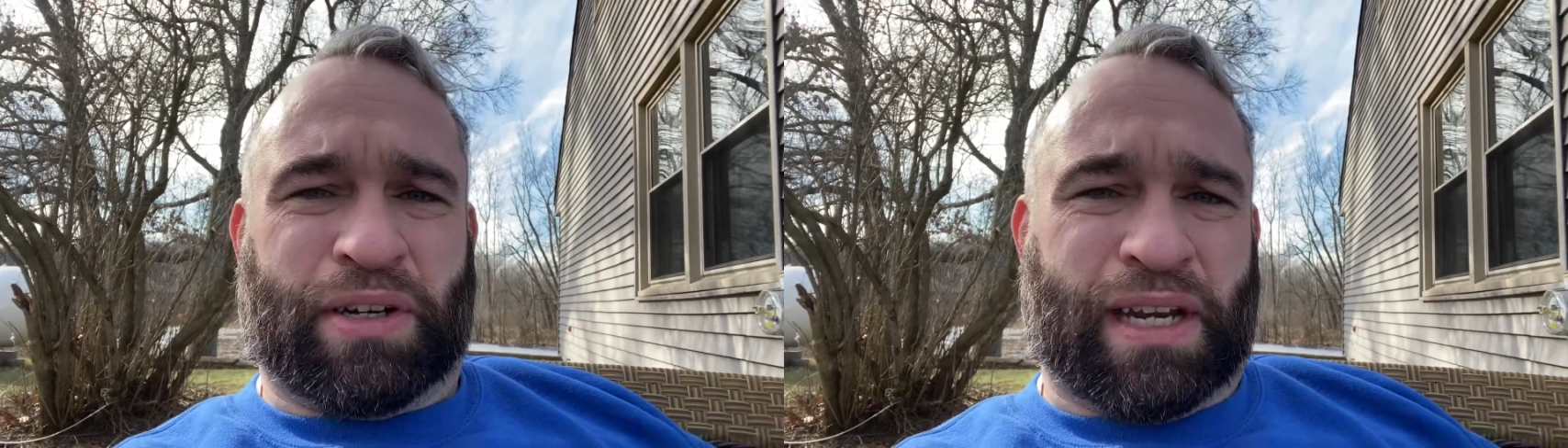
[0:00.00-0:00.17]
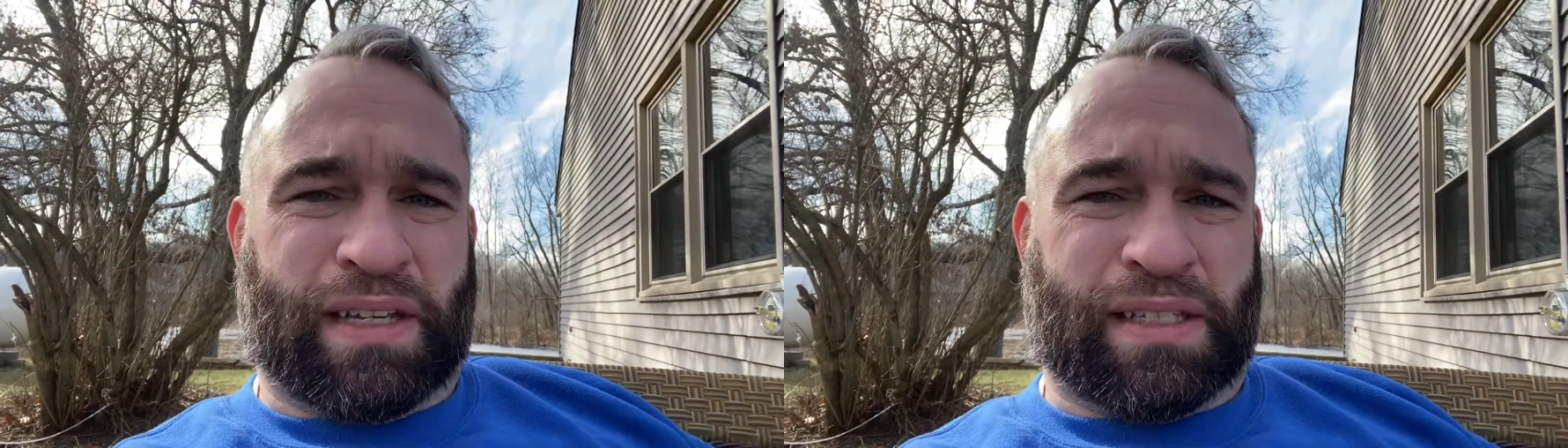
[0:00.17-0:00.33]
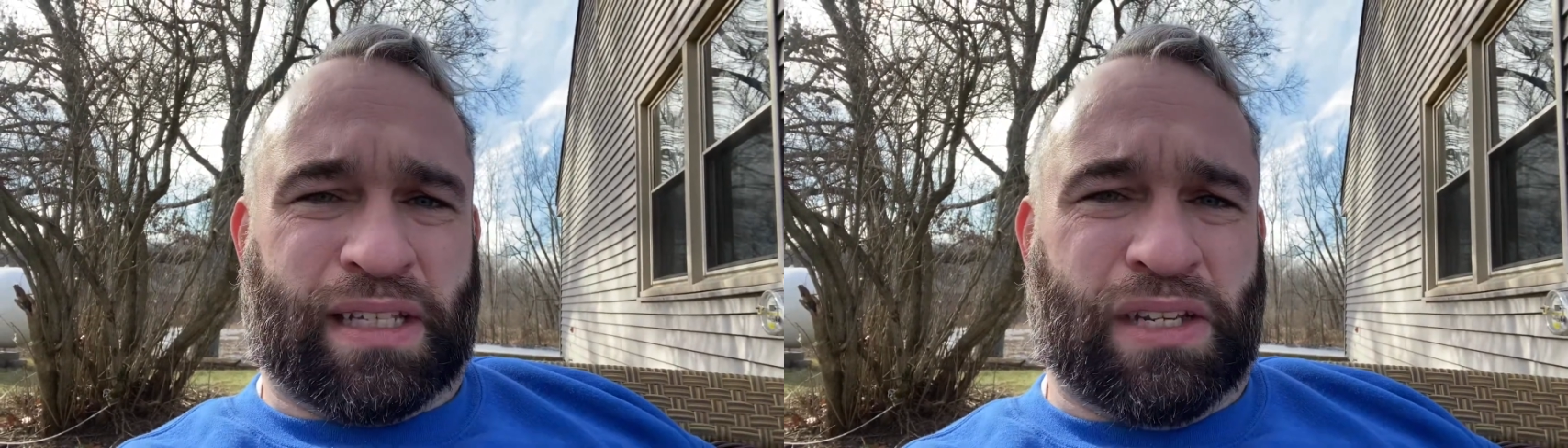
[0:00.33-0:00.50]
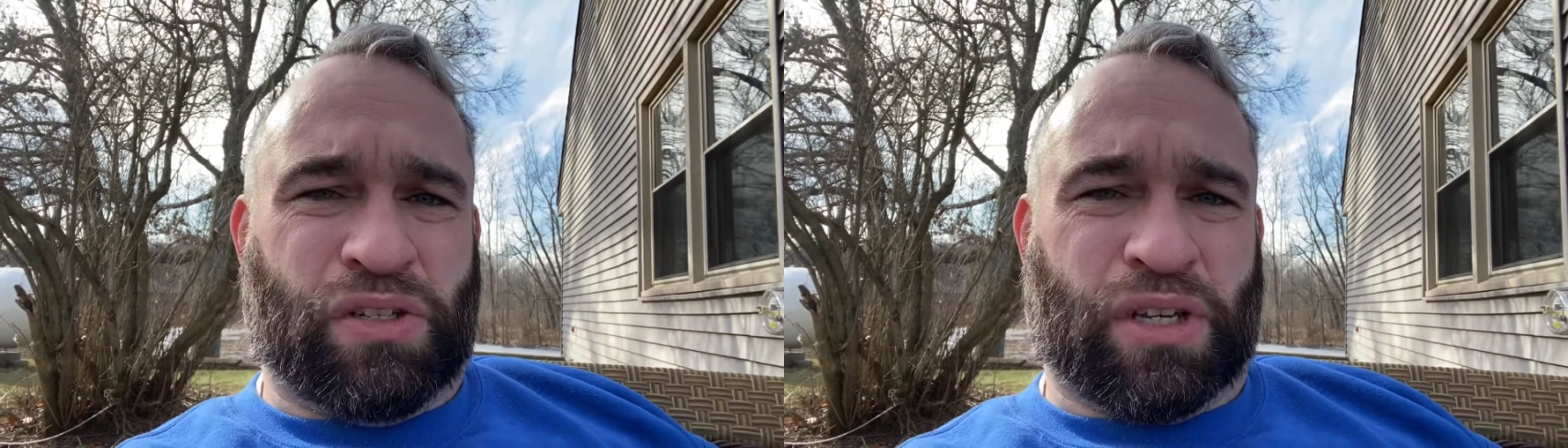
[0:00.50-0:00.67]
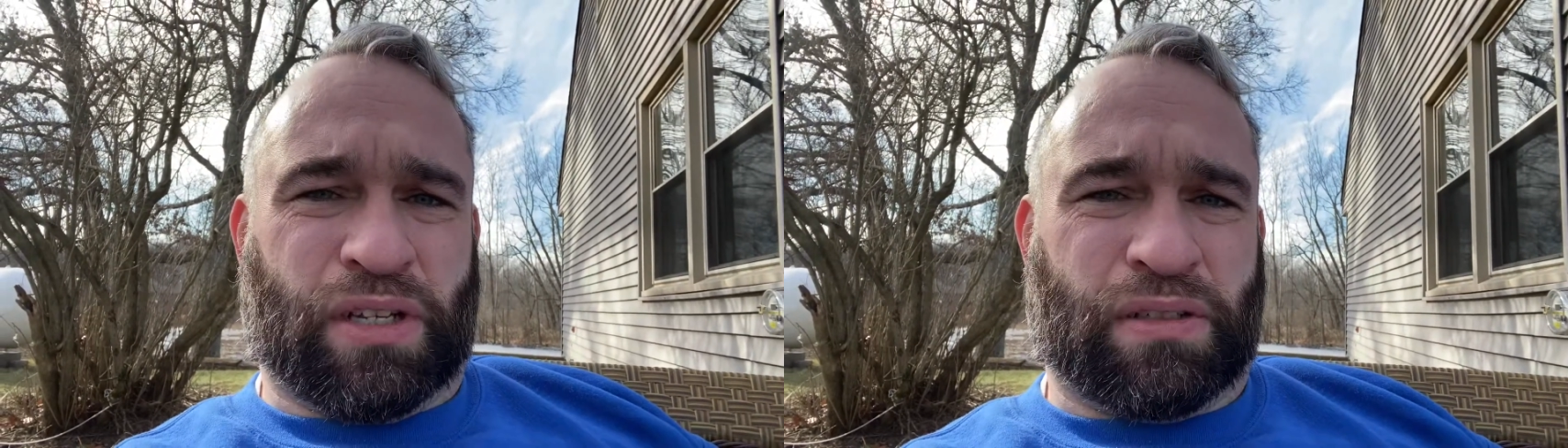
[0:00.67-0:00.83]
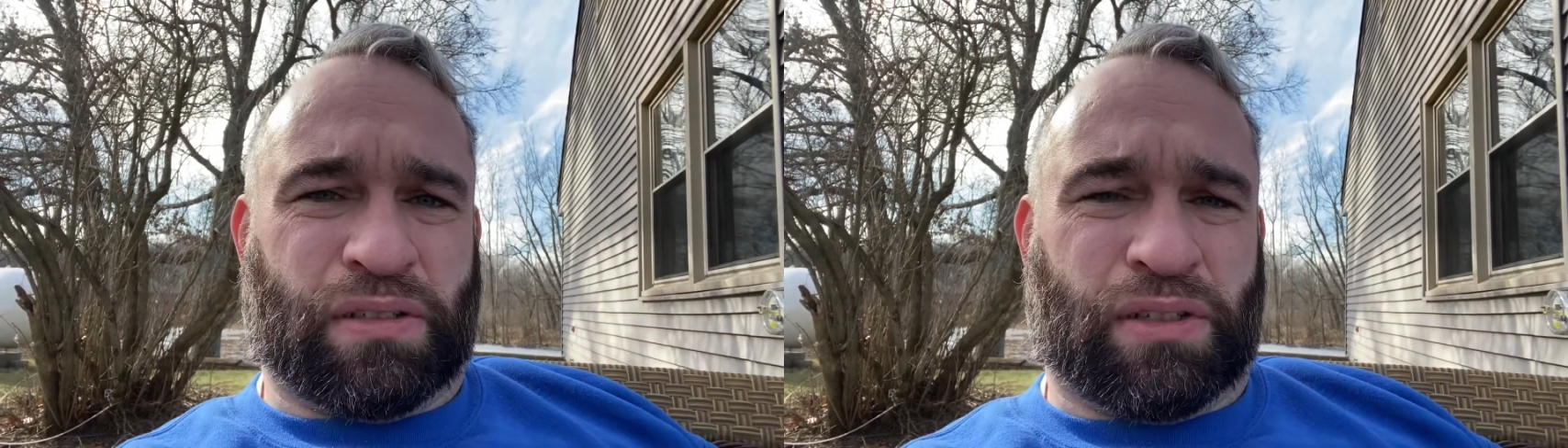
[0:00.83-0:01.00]

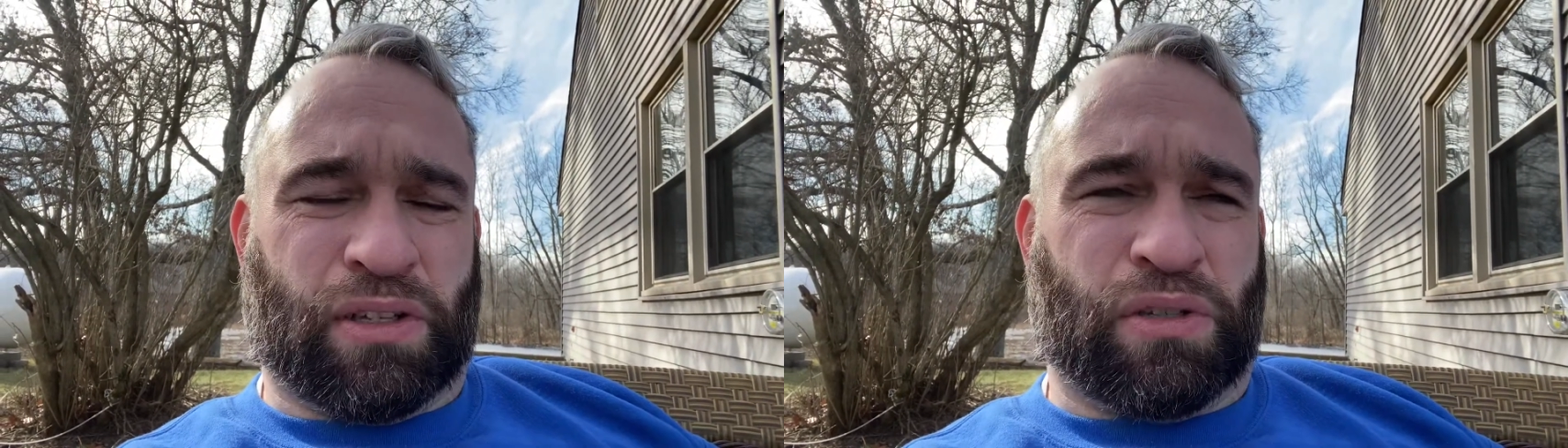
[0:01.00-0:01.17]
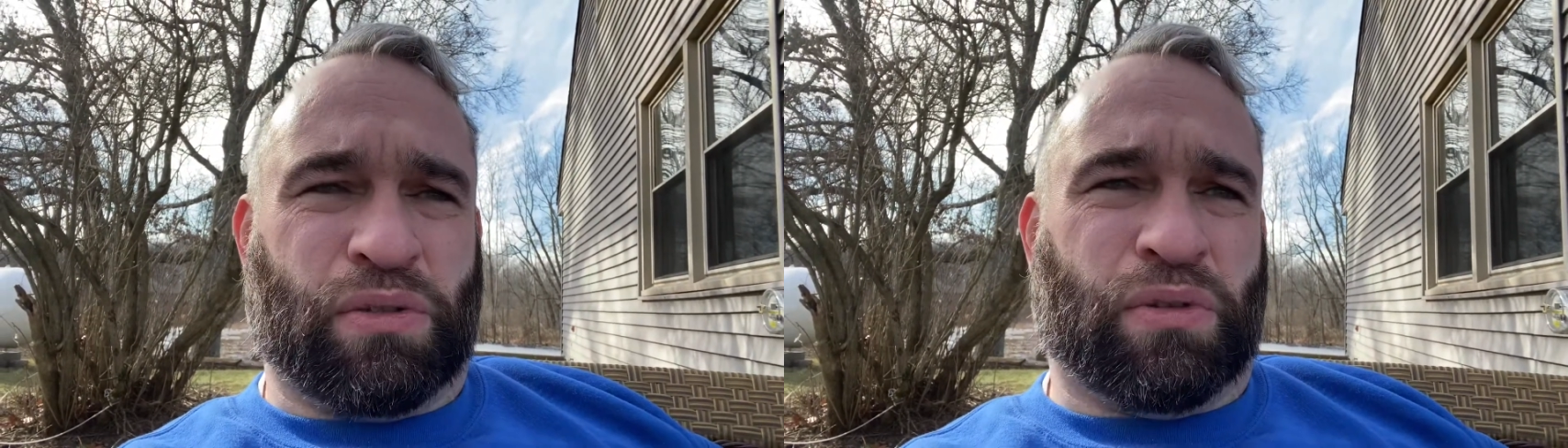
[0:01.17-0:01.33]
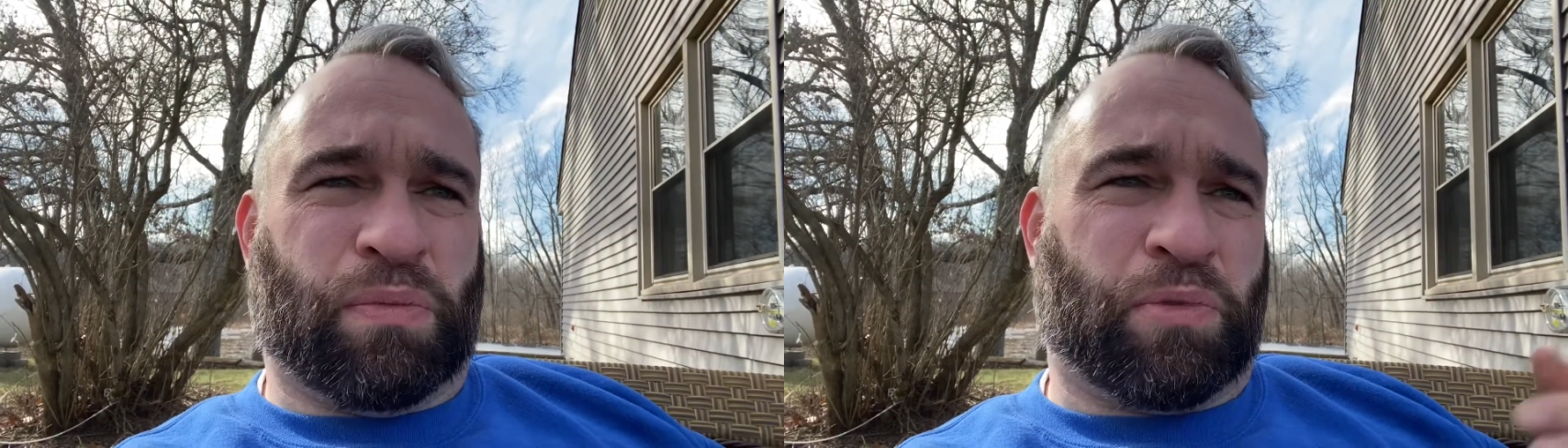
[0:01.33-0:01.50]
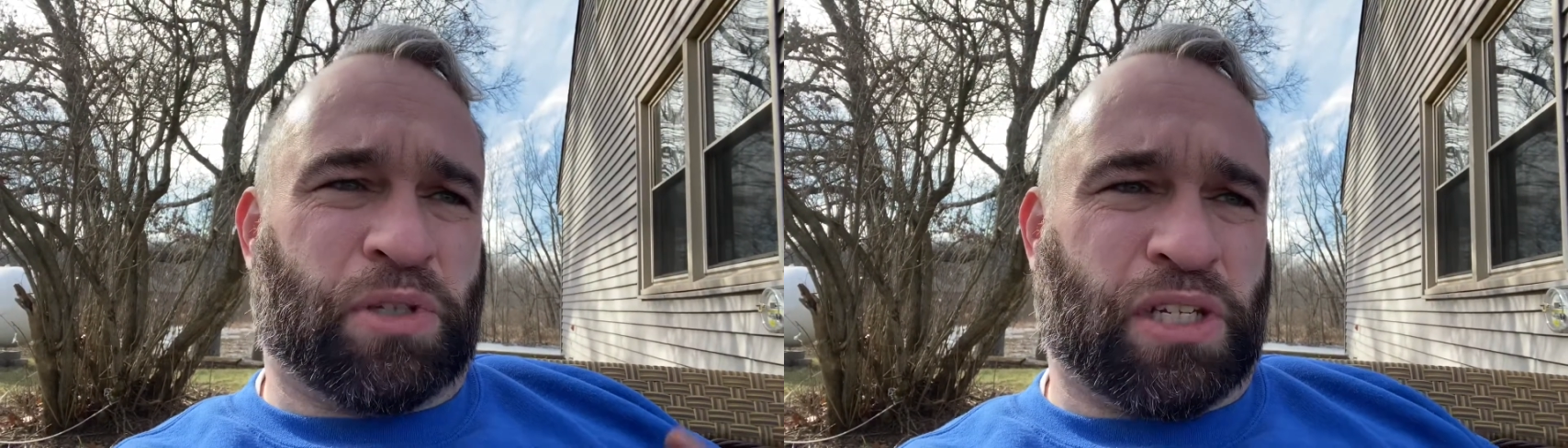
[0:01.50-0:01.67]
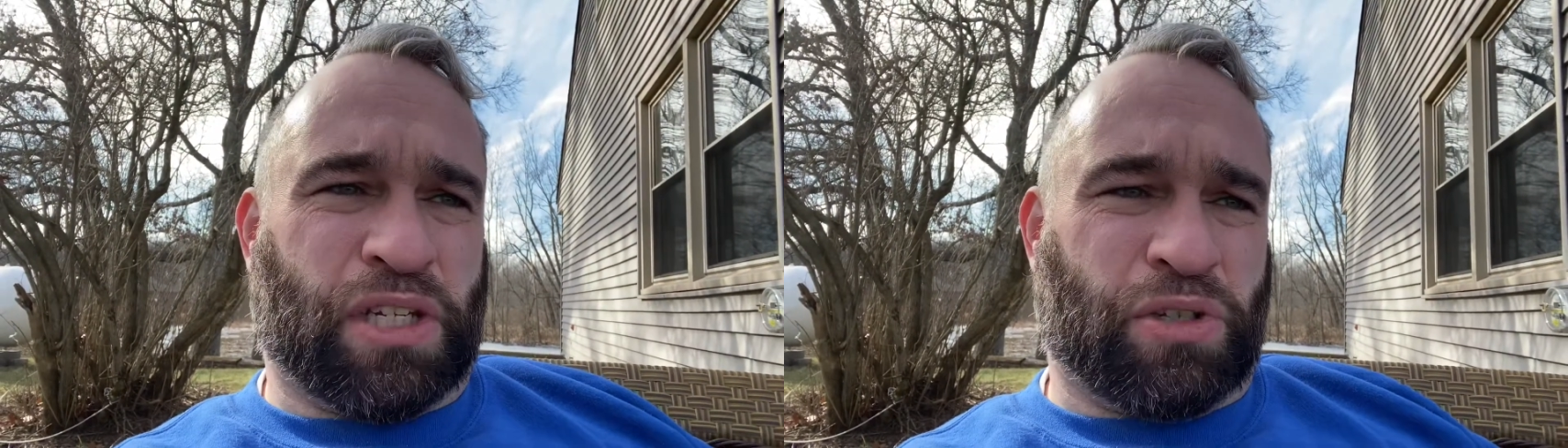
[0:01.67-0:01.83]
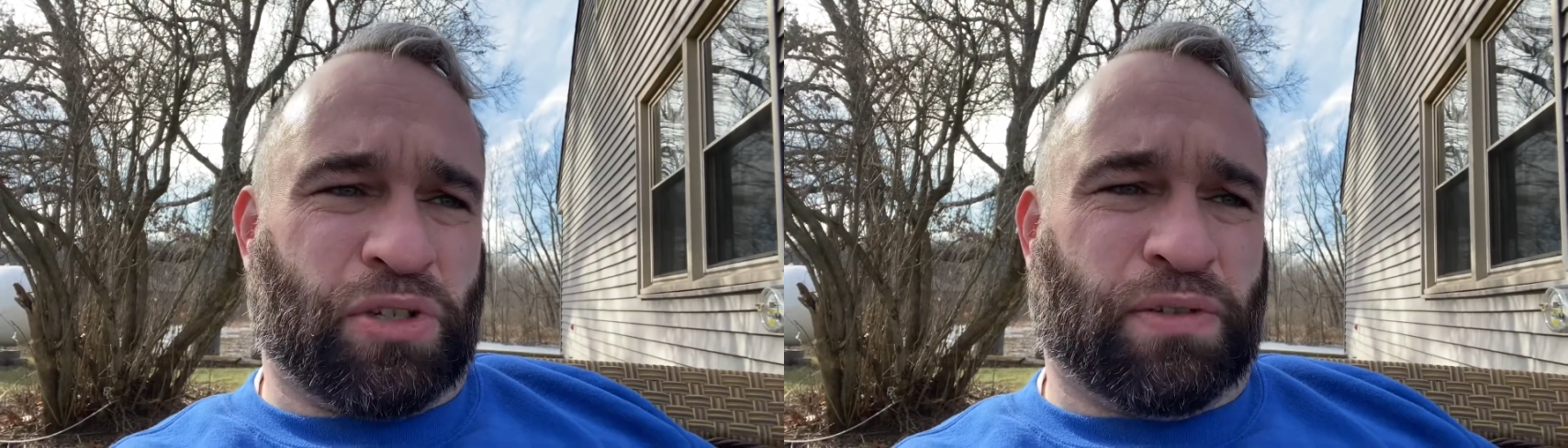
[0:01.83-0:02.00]
anesthesia to do the
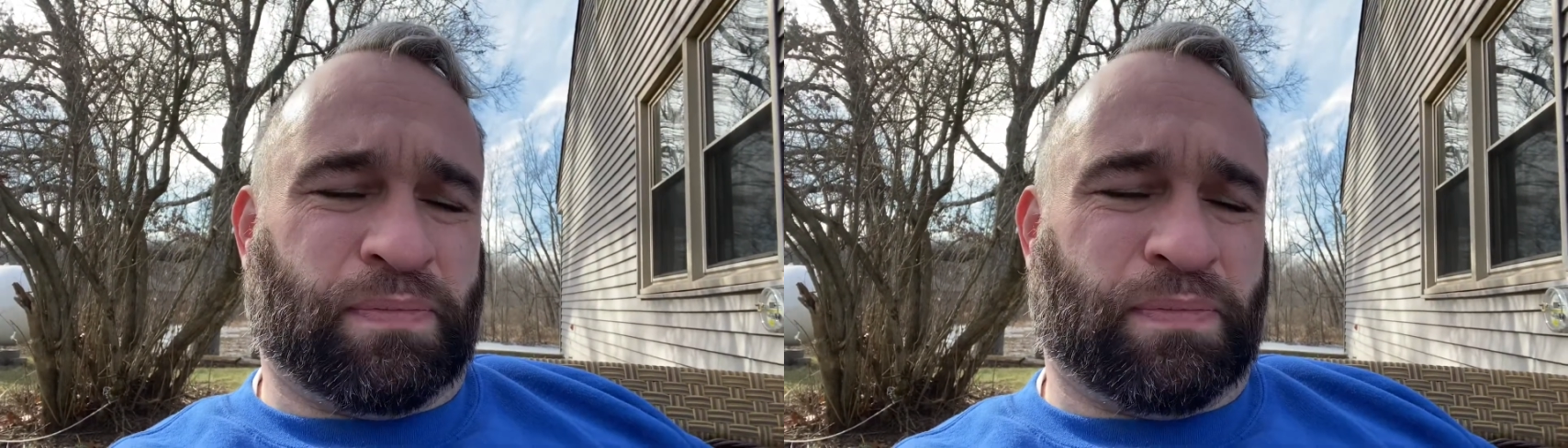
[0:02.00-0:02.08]
procedure.